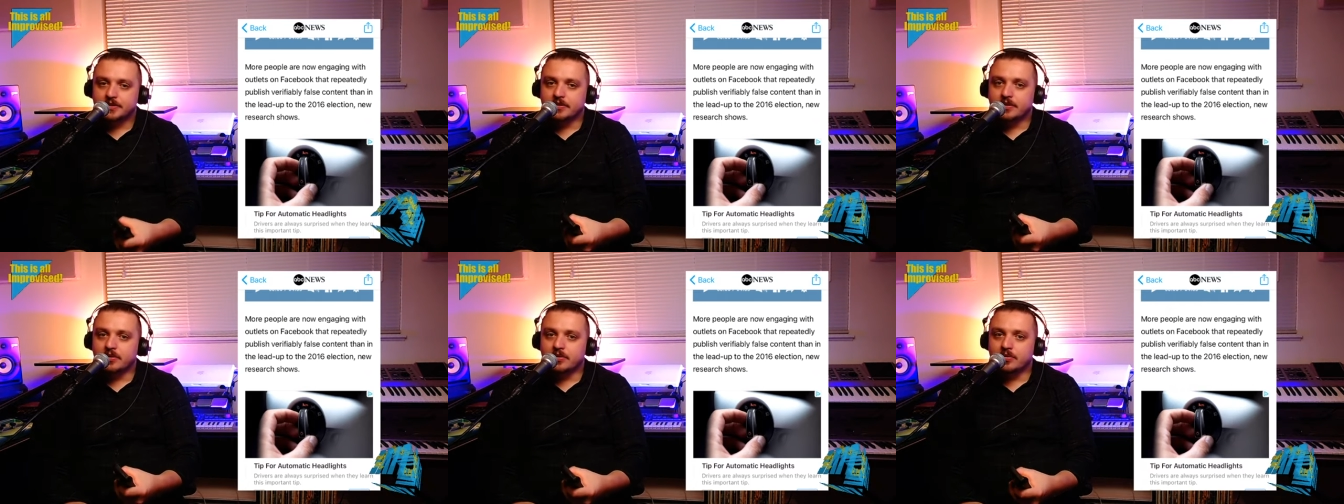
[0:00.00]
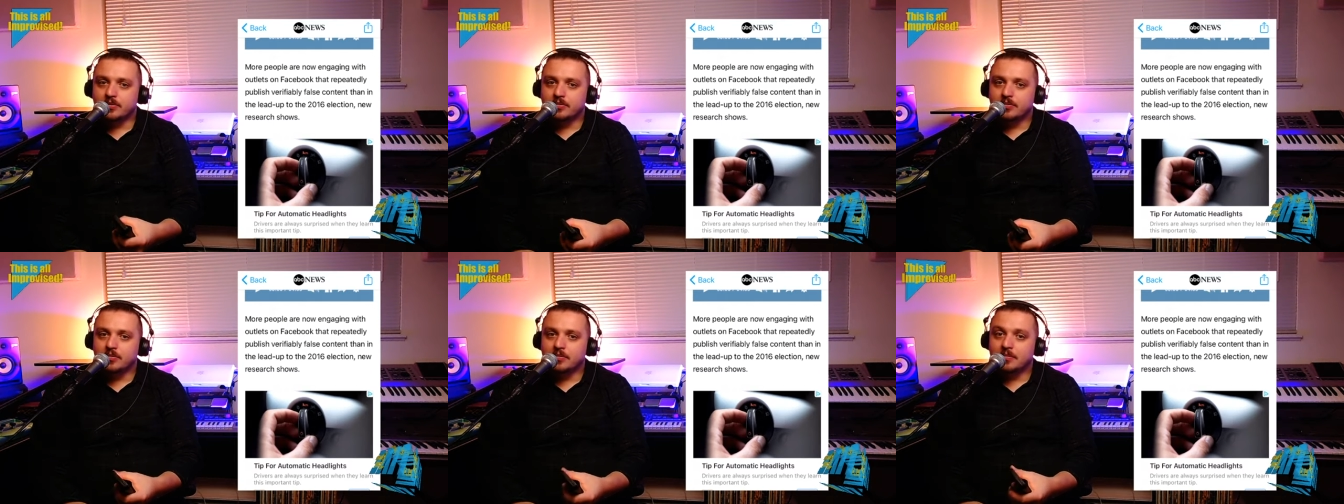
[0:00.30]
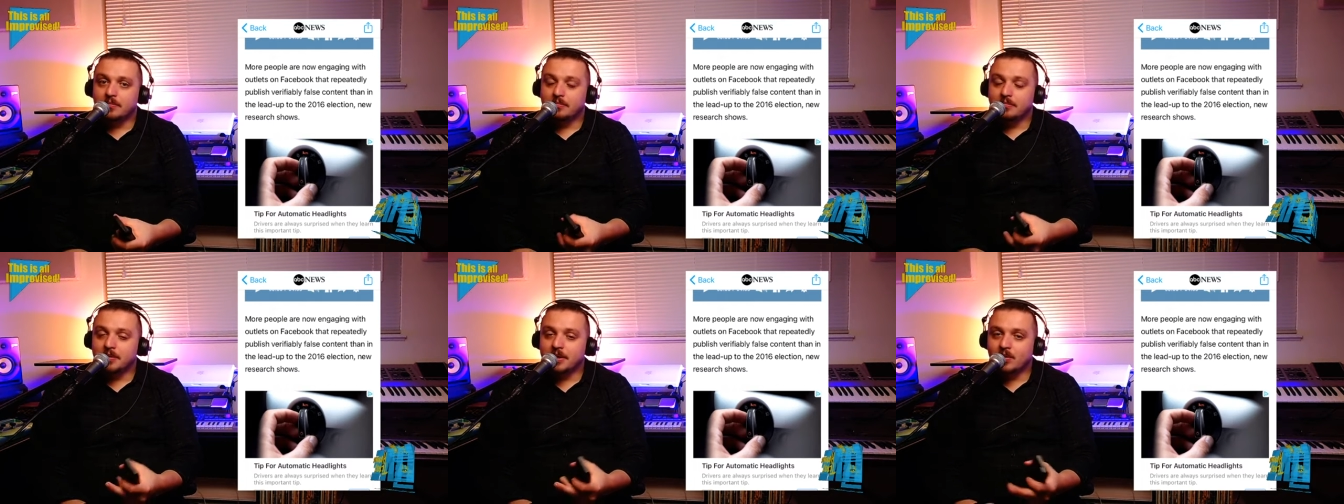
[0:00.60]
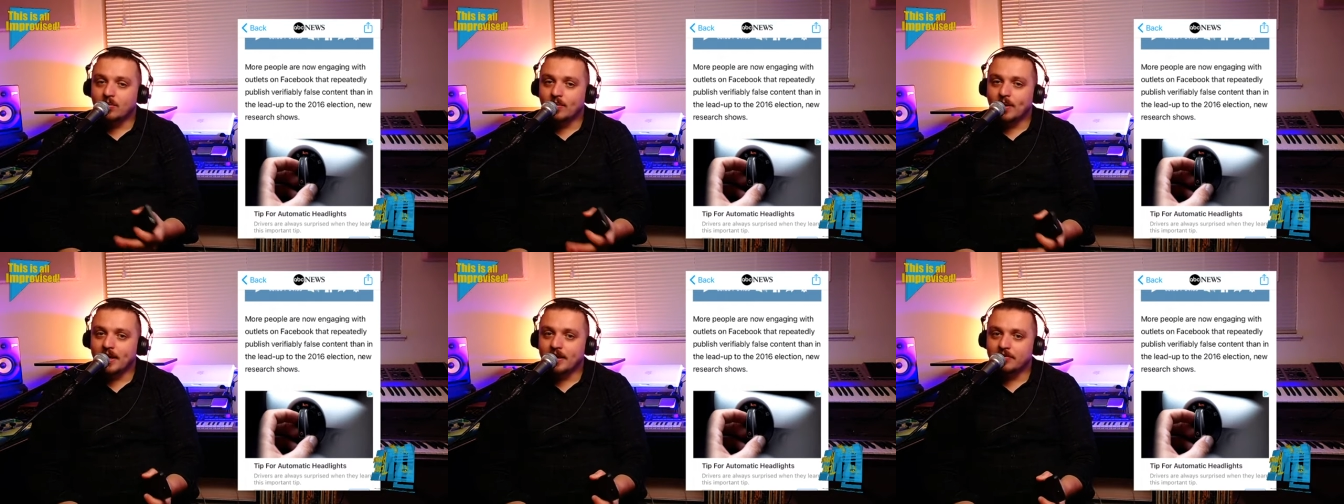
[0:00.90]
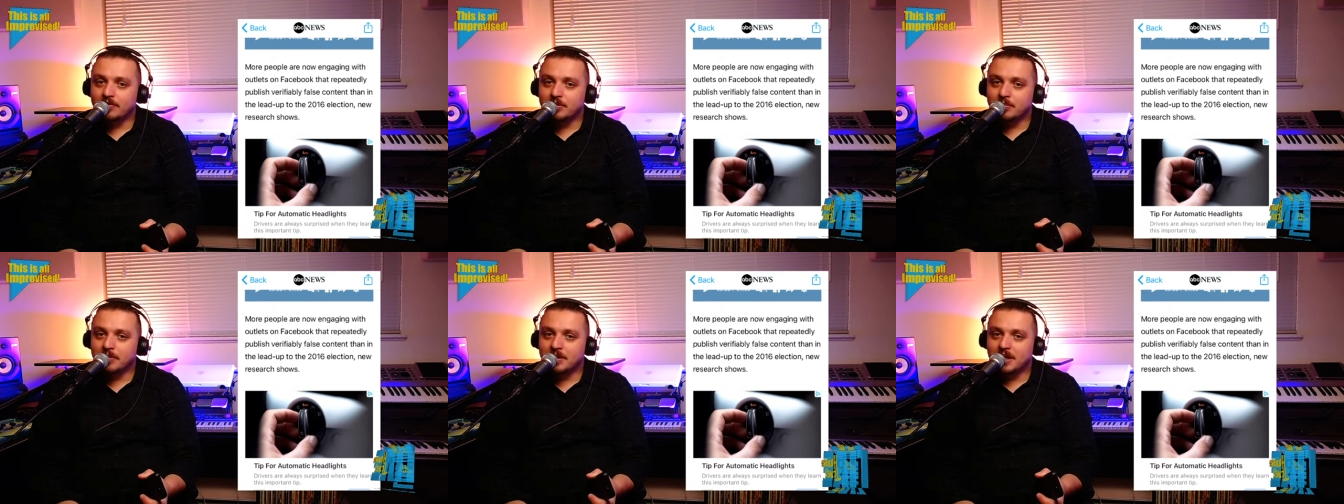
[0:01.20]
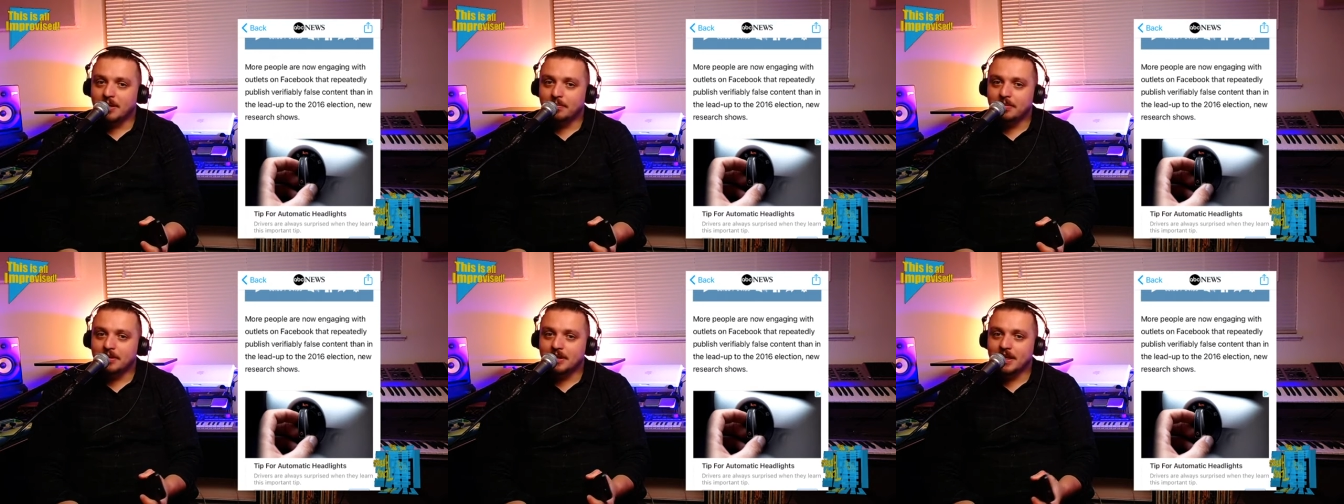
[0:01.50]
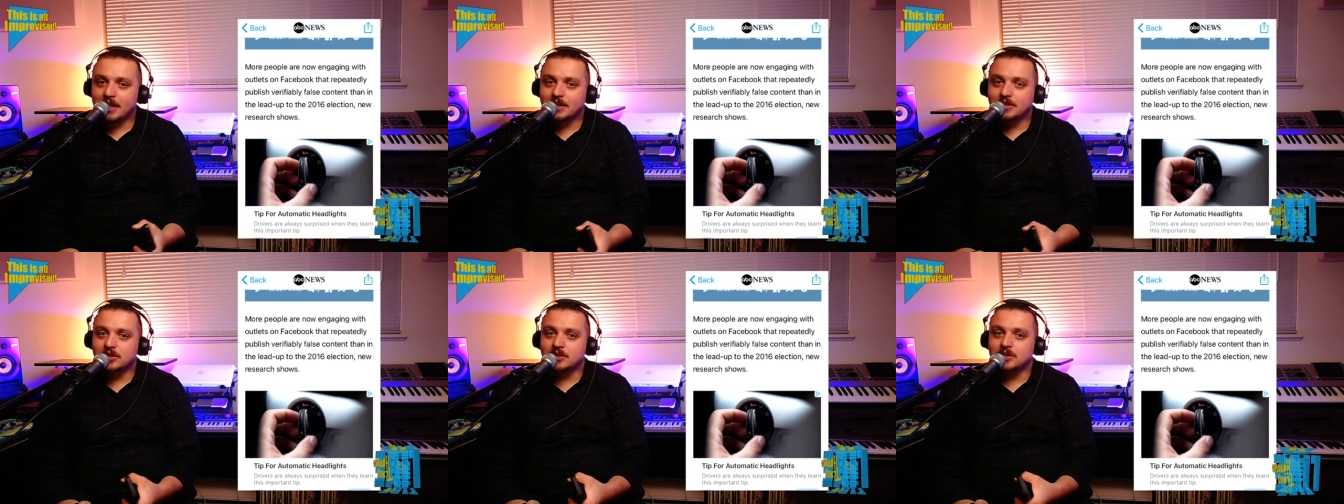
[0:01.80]
So be aware of the
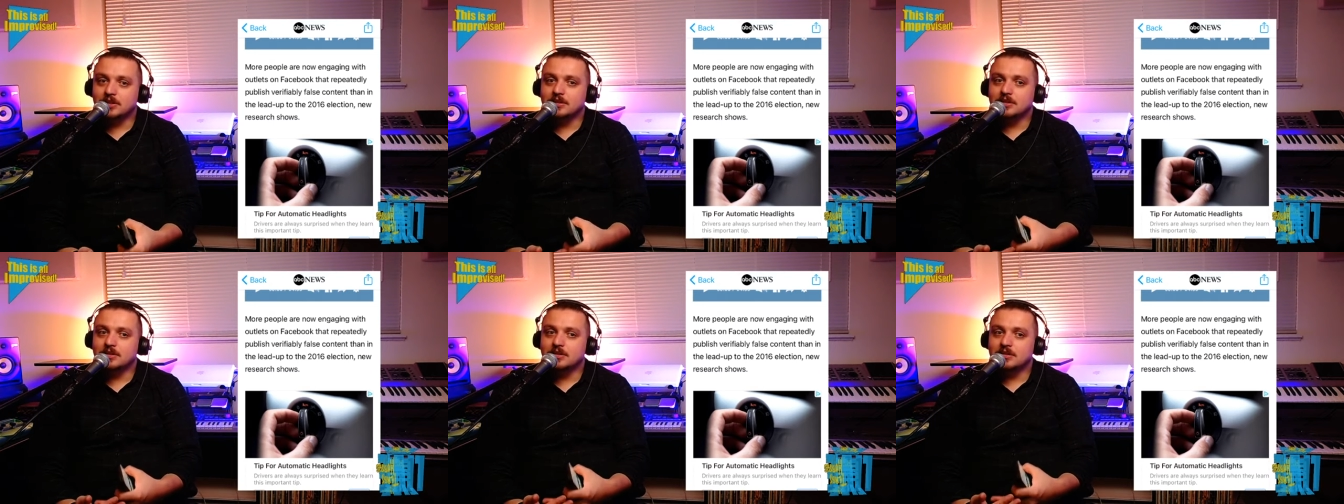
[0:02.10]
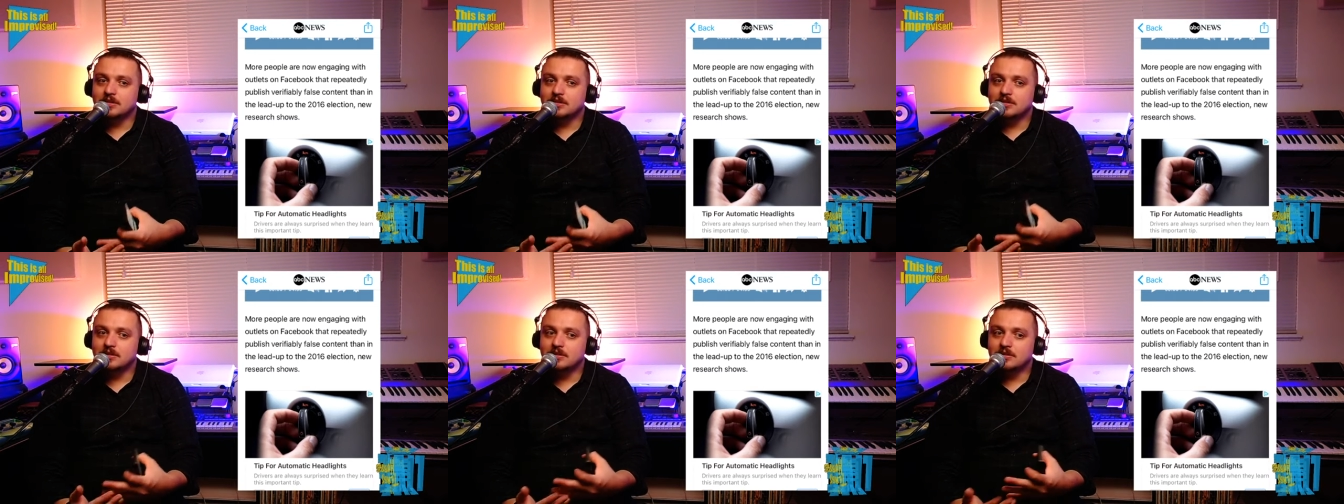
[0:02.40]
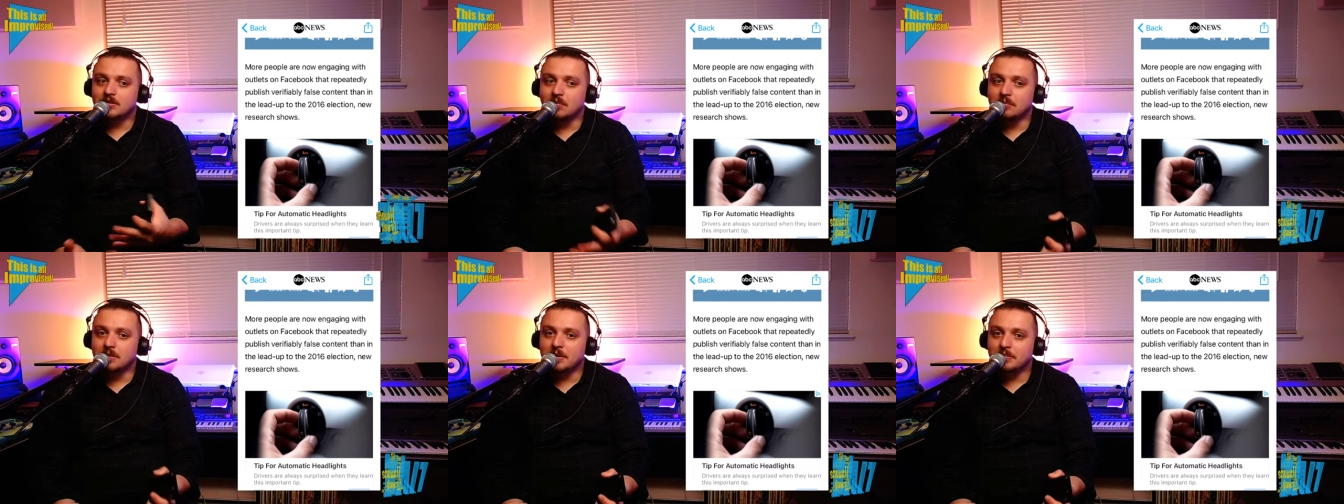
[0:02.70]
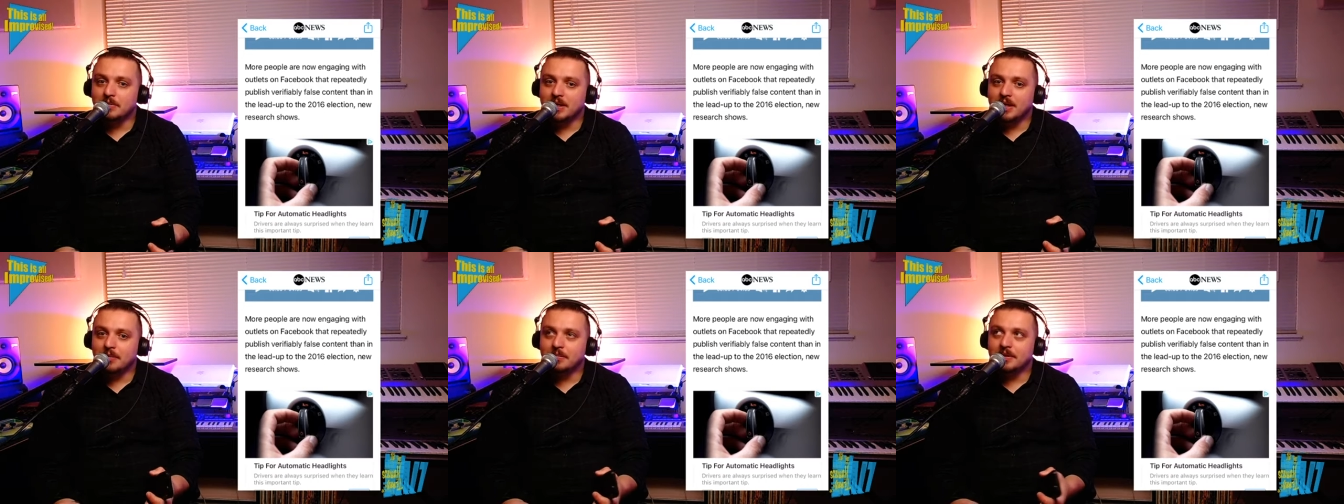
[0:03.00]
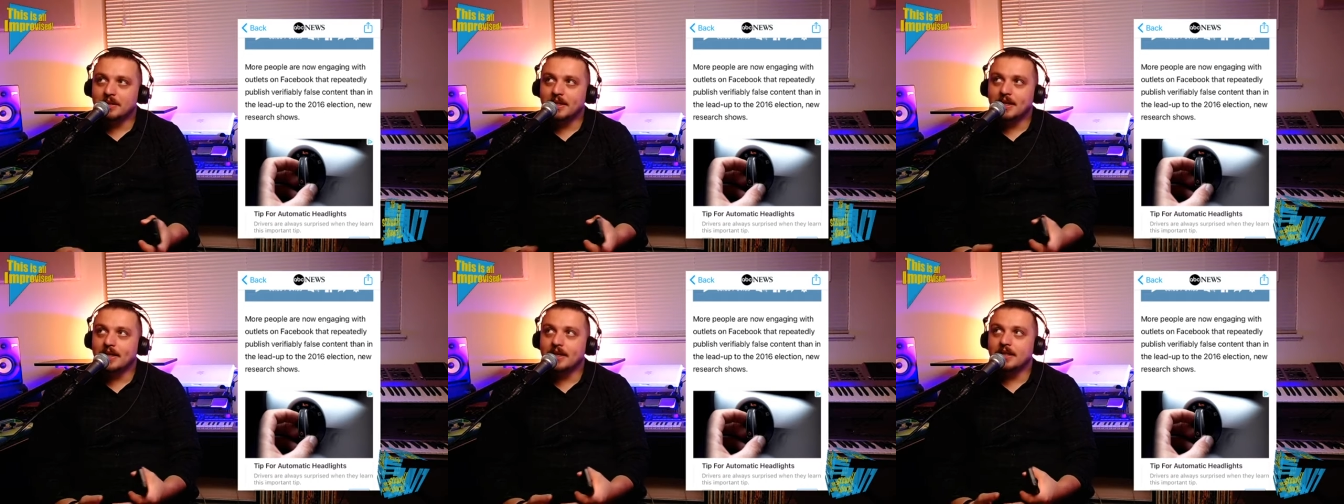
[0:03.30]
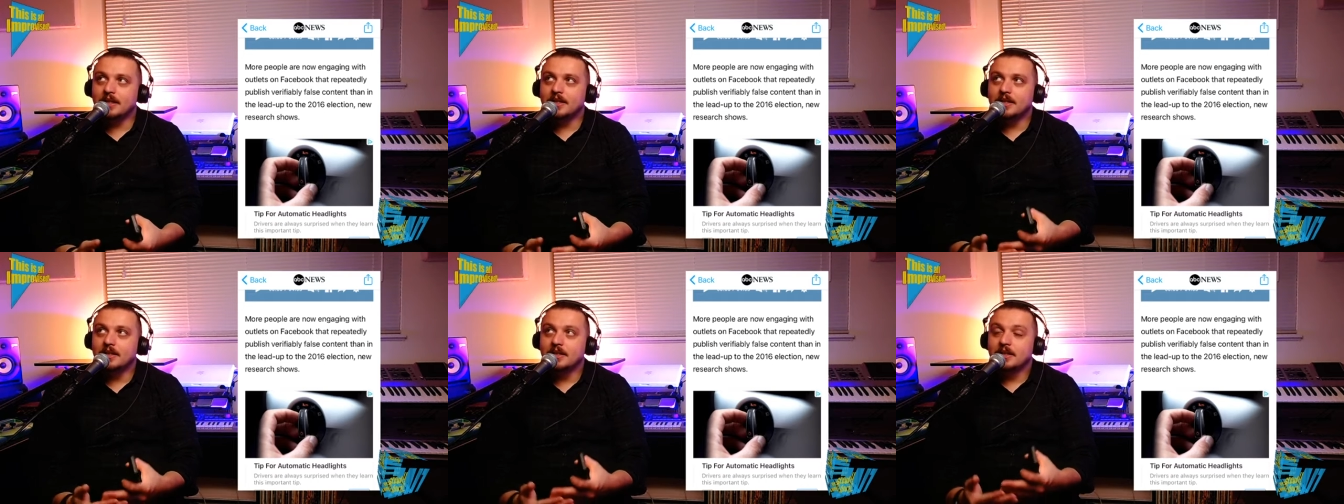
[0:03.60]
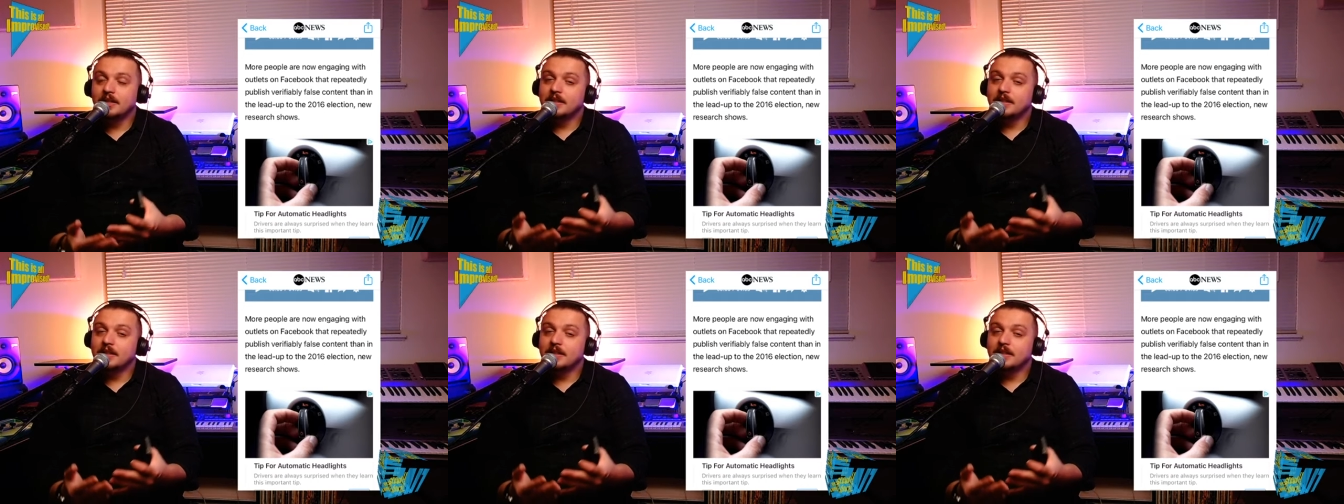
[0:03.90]
manipulation. Don't be manipulated.